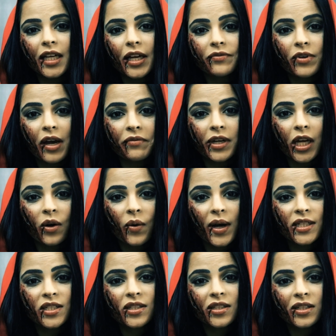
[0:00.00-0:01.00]
If you have any
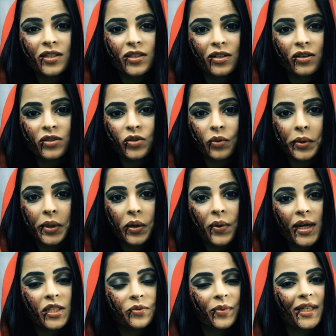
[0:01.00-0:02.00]
questions, concerns, or
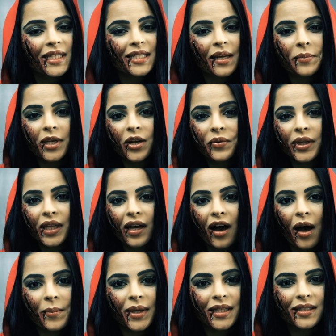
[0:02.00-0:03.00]
requests, please let me know in the
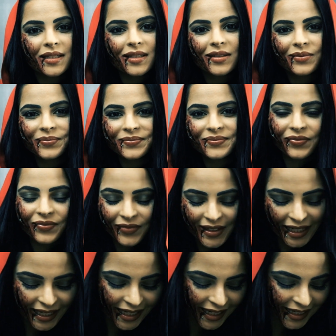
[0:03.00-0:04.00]
comments.
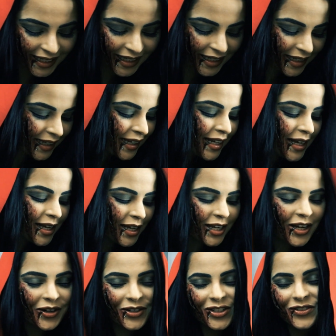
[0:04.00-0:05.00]
You
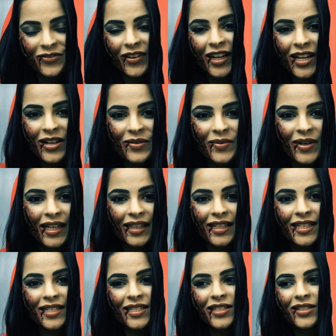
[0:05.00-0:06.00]
know what's funny about
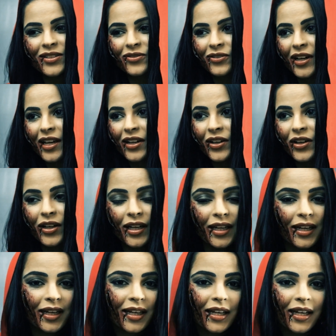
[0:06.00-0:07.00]
this red
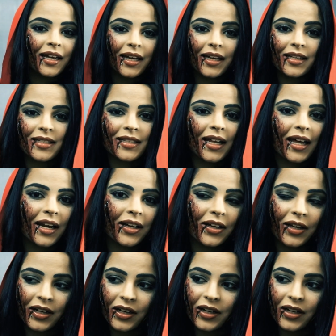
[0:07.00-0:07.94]
hood It's not a hood